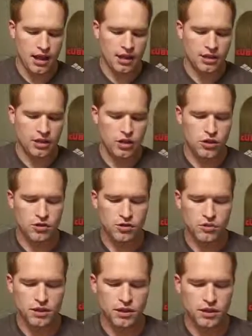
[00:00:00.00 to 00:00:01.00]
and the
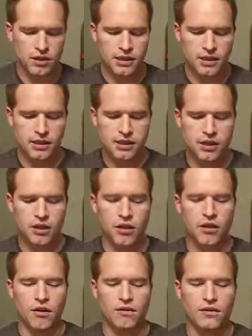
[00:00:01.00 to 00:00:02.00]
cube is
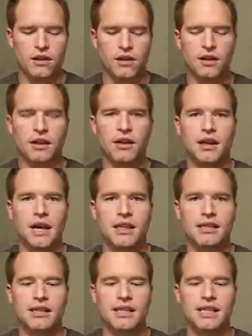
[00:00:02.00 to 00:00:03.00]
solved.
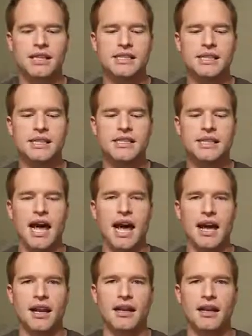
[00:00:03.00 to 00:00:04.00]
It's as easy as
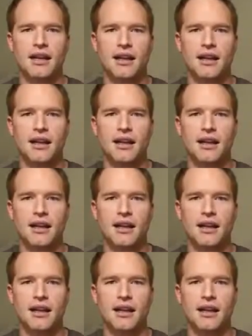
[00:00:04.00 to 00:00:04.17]
that.